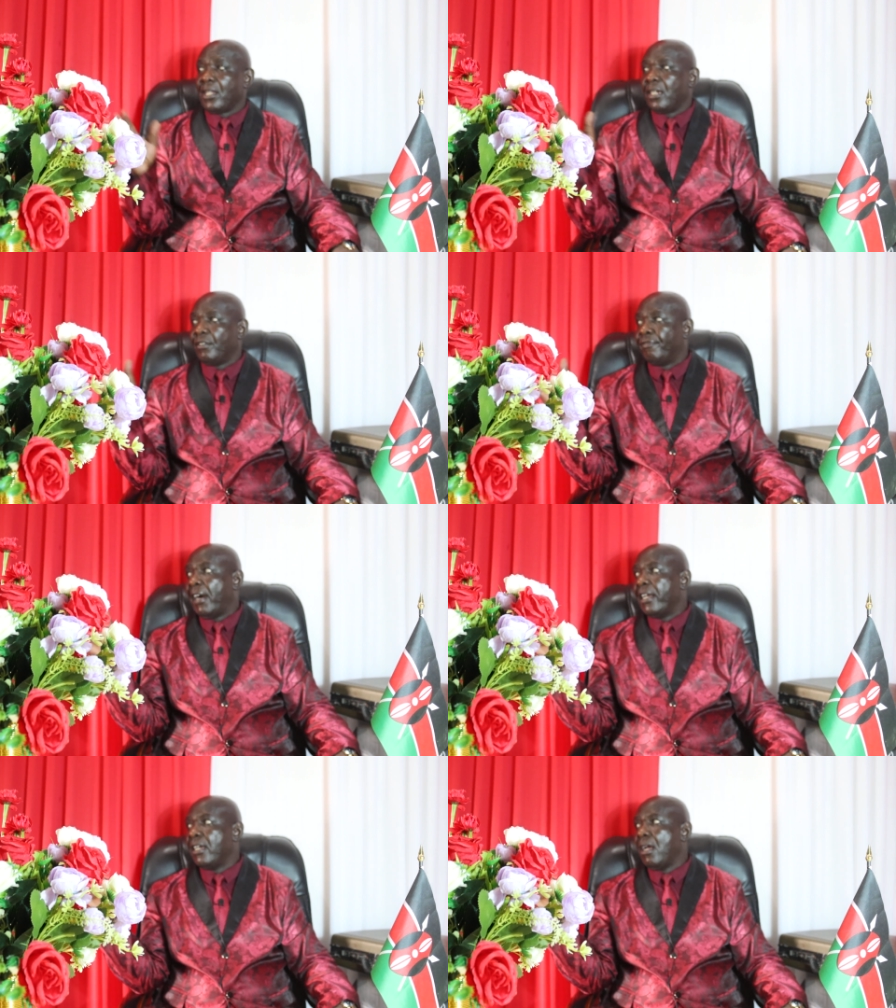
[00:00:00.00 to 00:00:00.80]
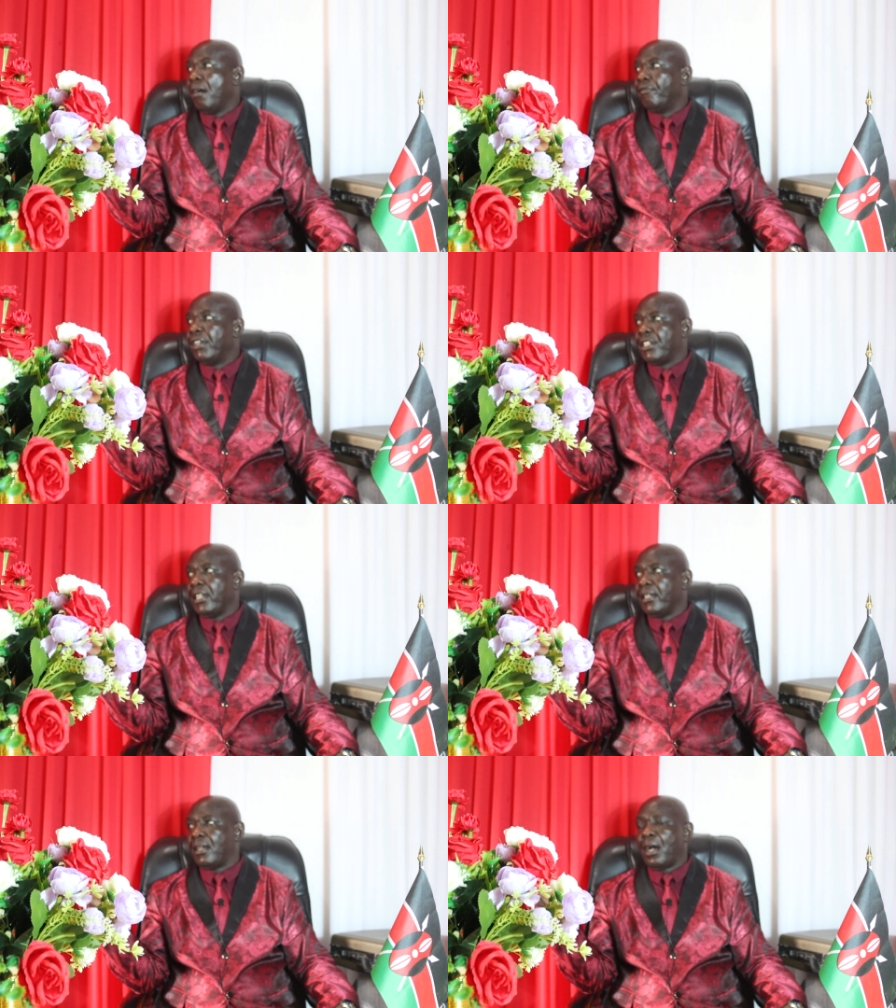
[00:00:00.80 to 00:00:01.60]
sanctified
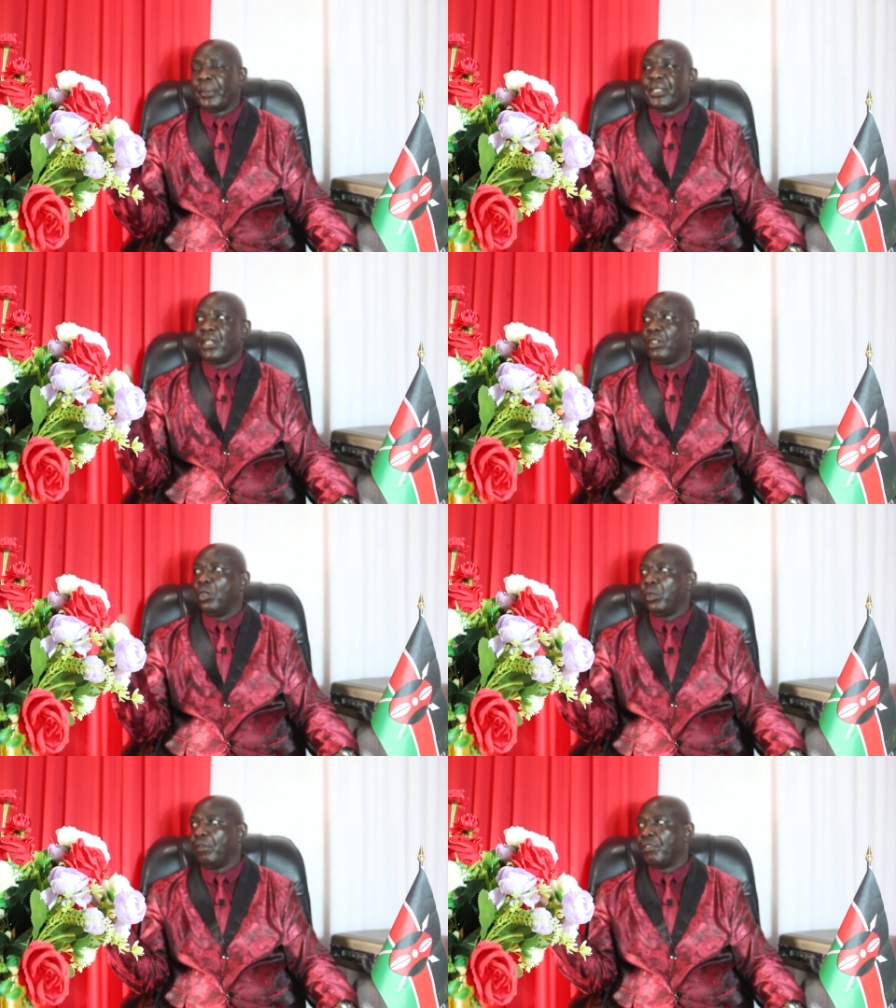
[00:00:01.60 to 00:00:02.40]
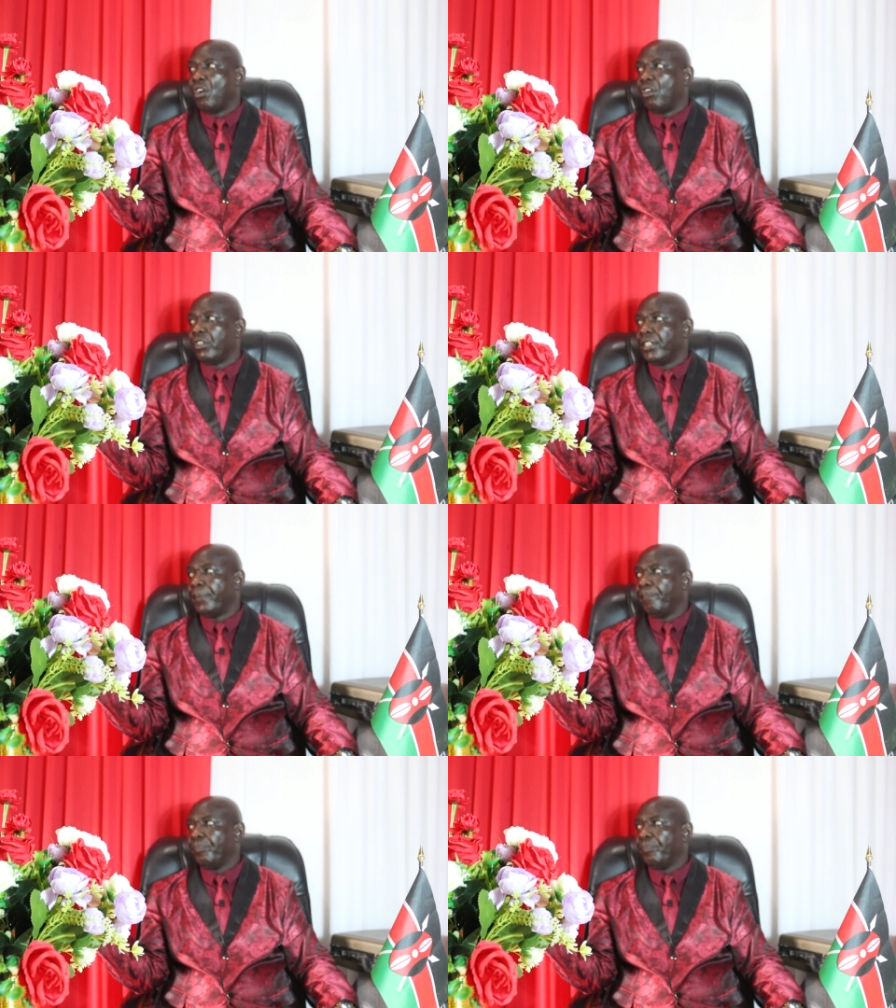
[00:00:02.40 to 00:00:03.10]
everything, carries the glory of God.